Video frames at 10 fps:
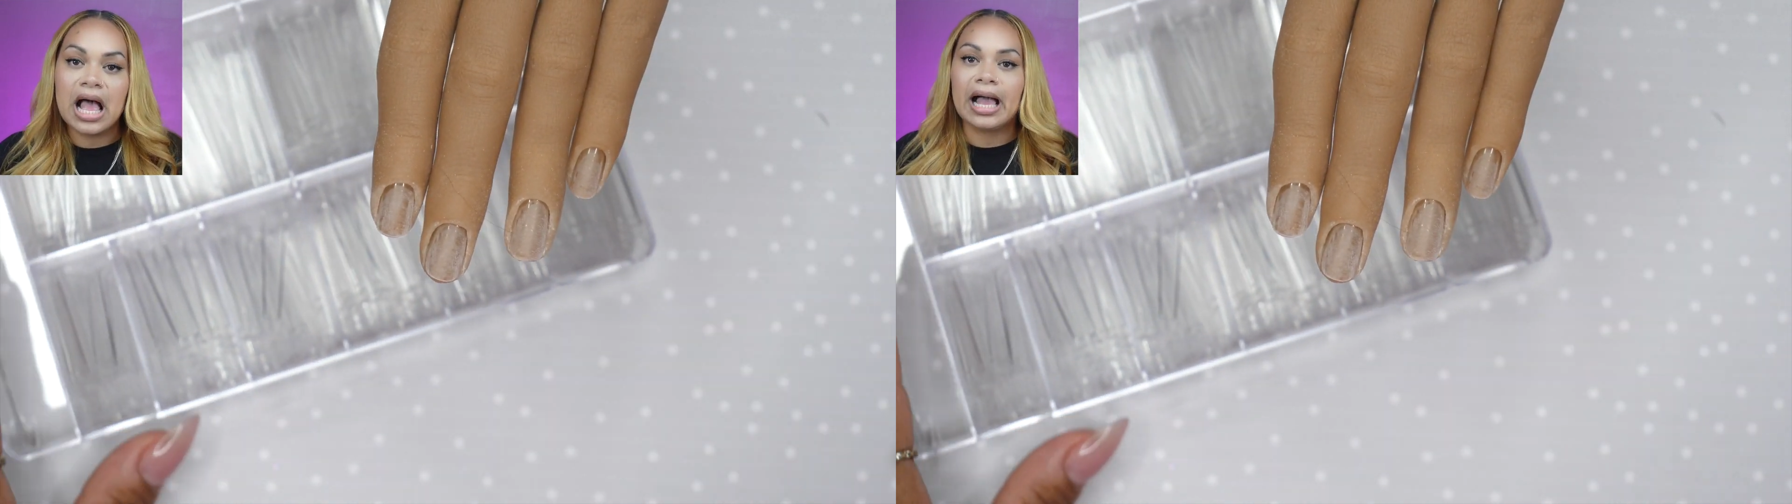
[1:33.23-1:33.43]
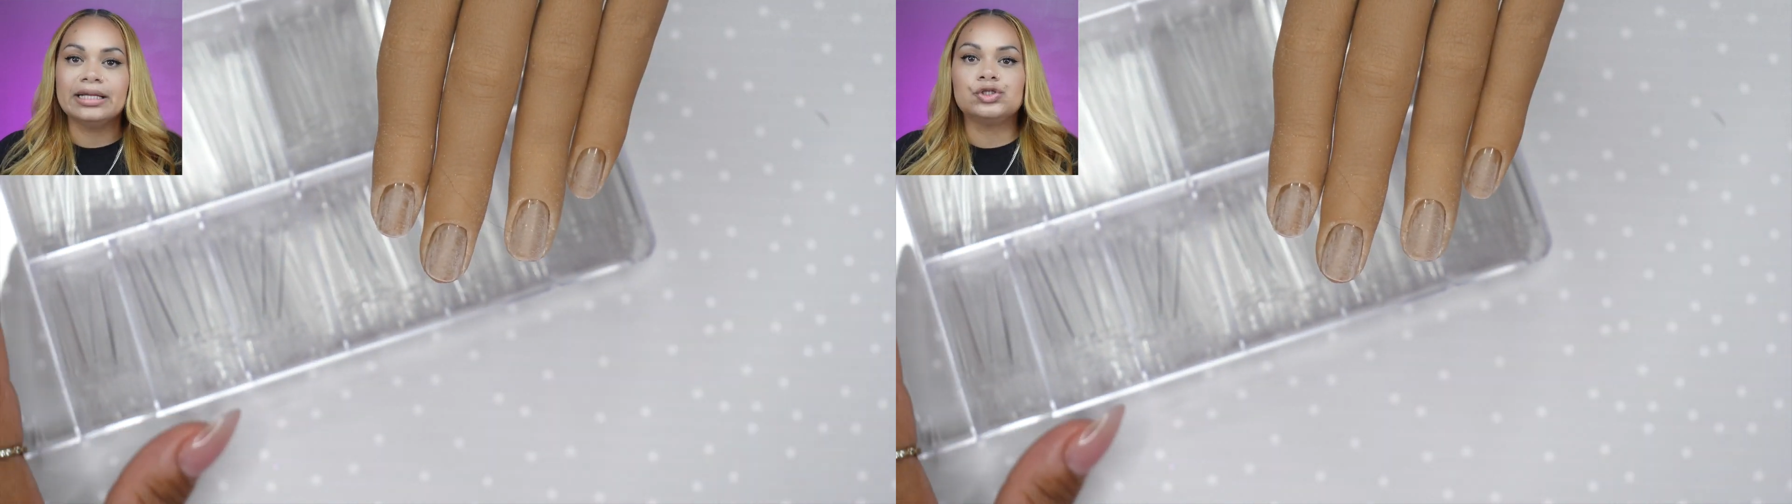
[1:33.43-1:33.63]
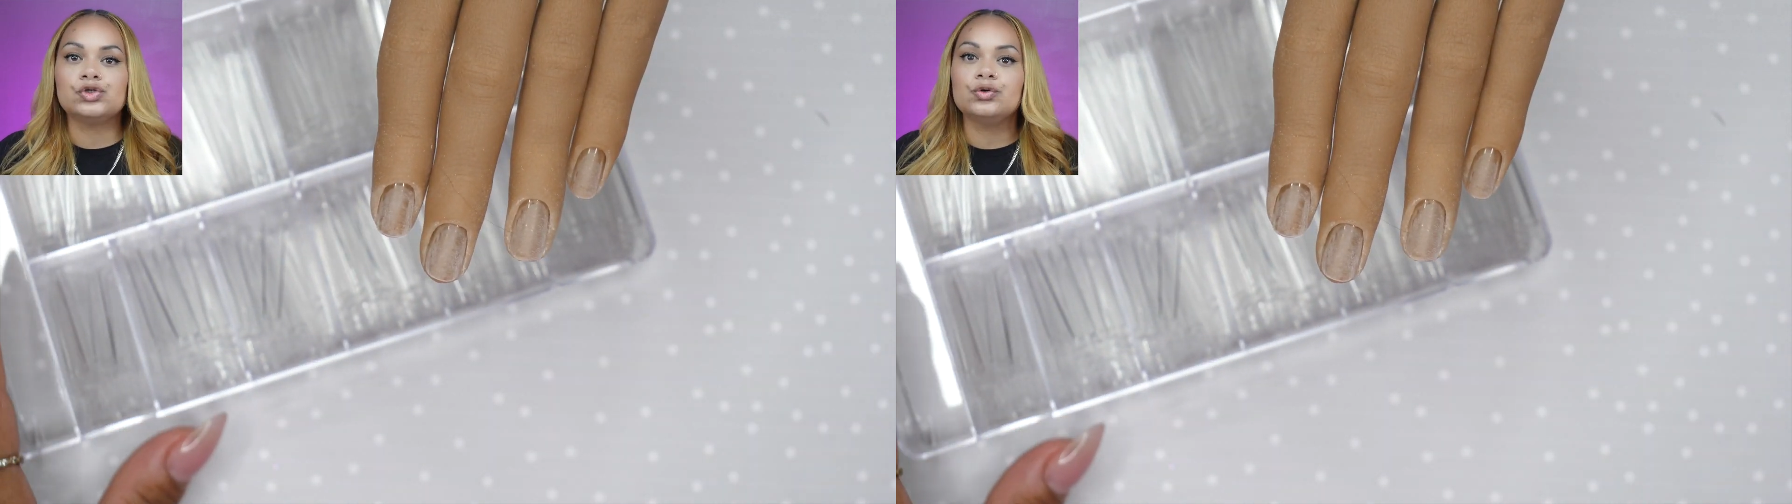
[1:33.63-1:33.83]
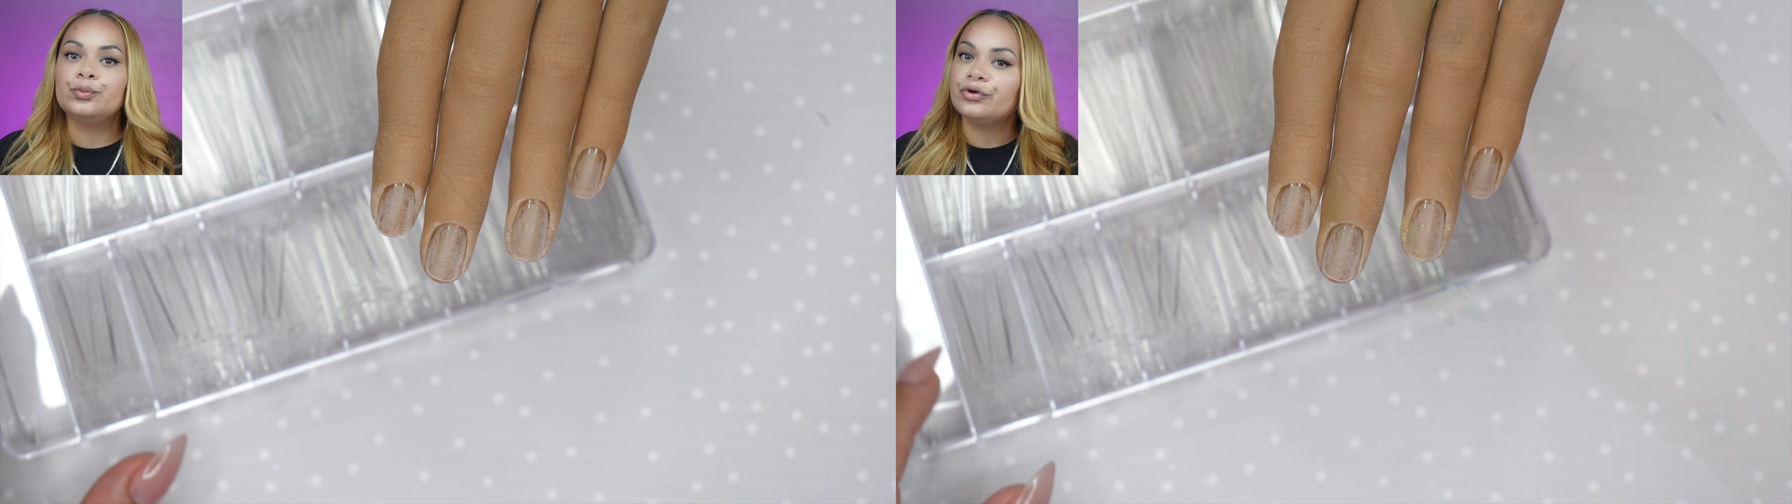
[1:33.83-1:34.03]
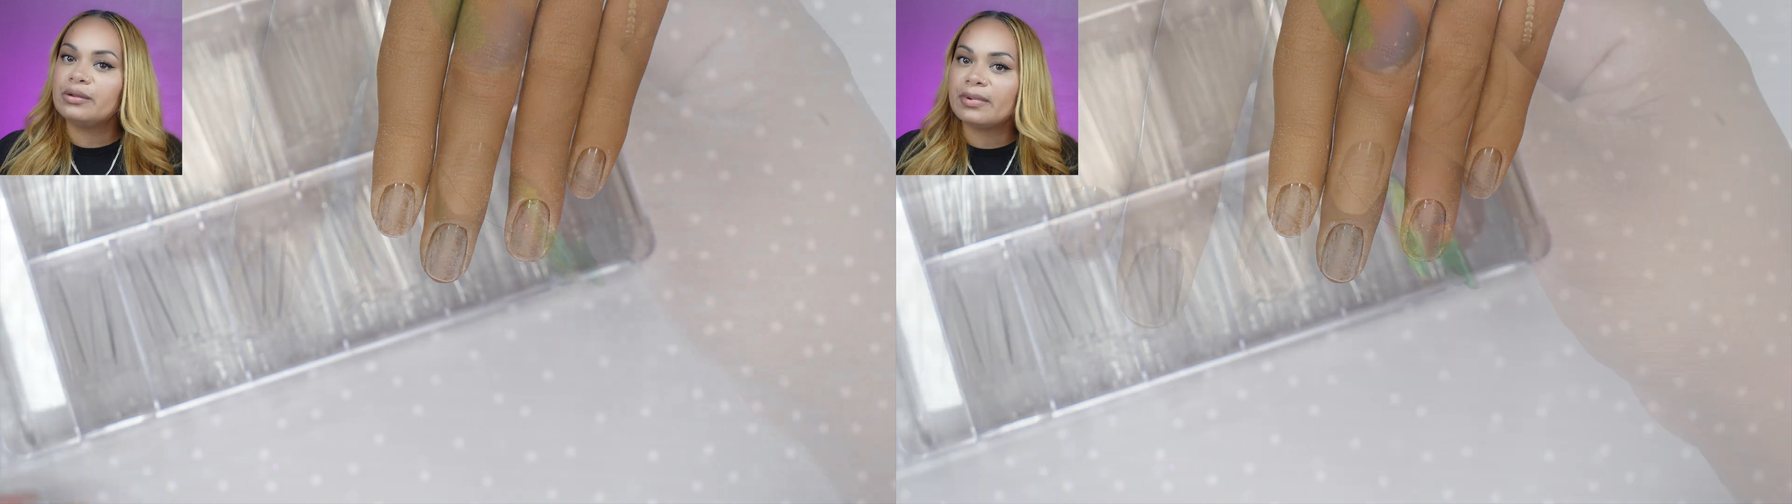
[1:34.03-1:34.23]
I do
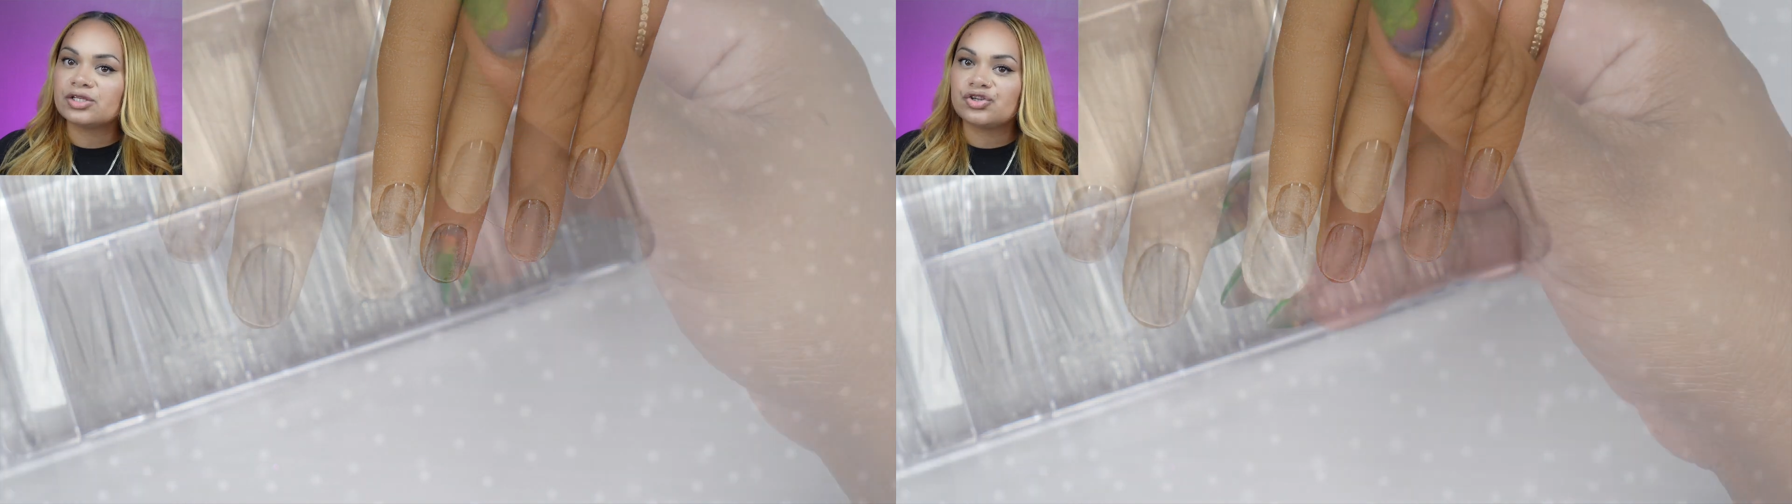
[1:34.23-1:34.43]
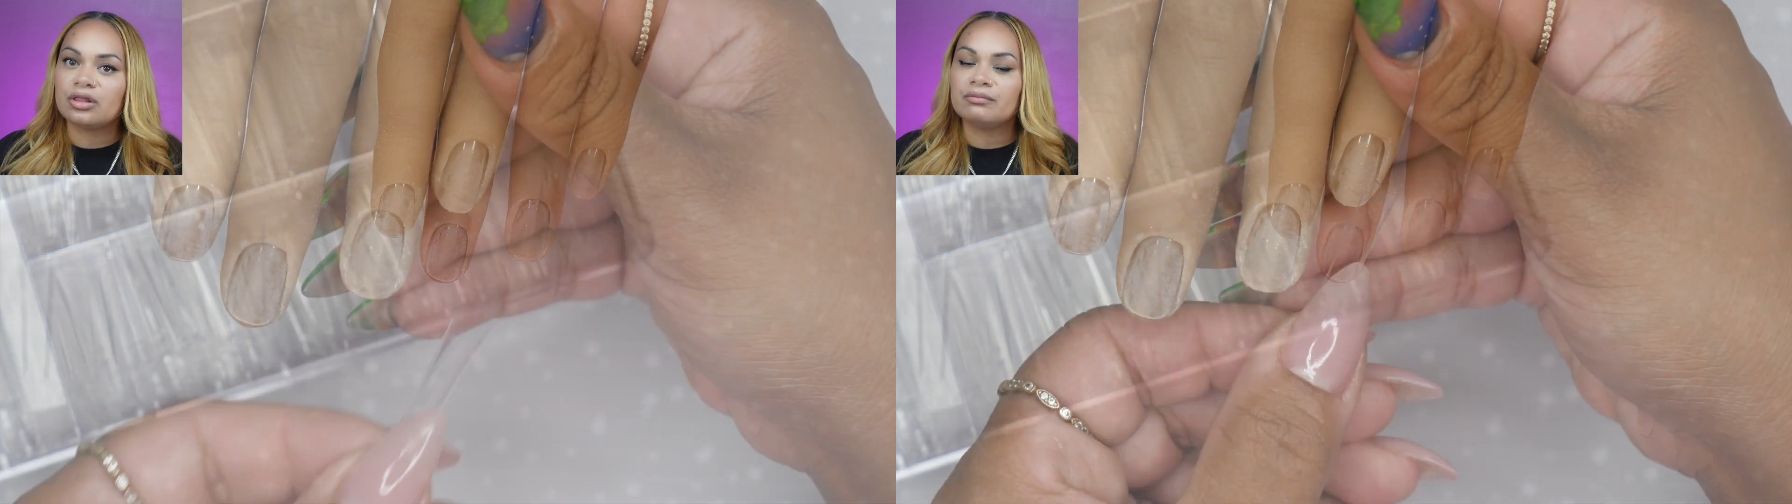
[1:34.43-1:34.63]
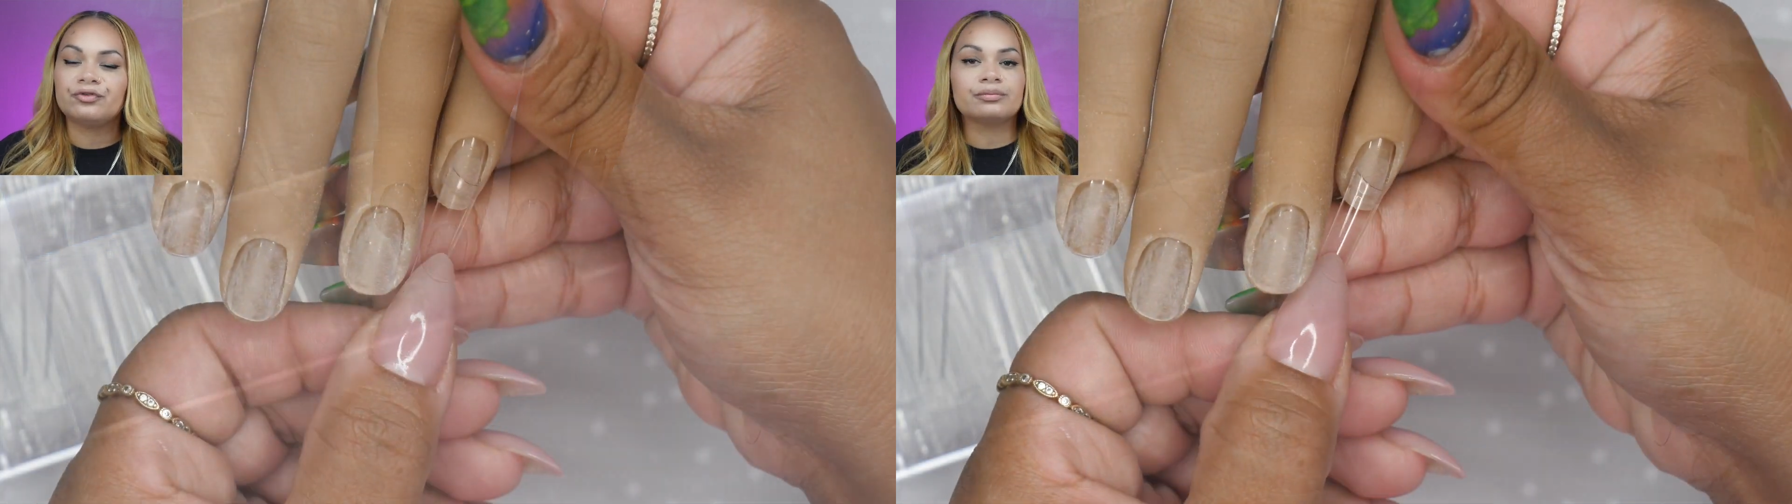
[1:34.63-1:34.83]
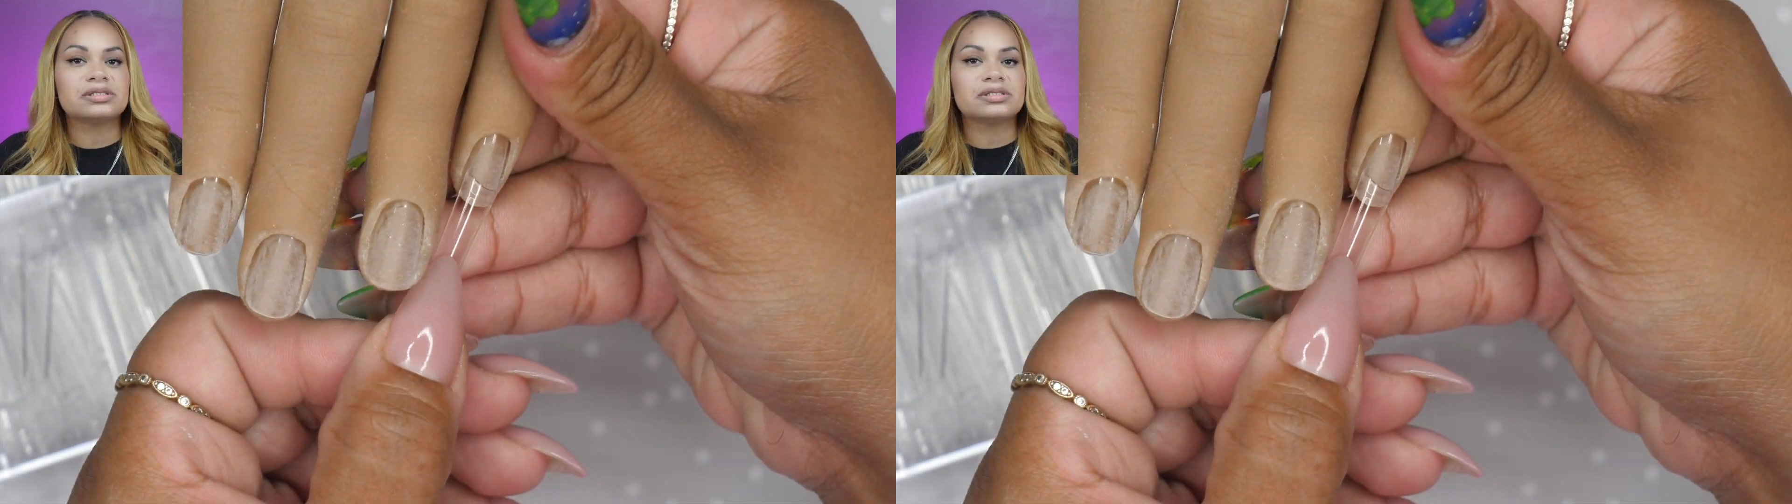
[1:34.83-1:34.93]
pre-measure them from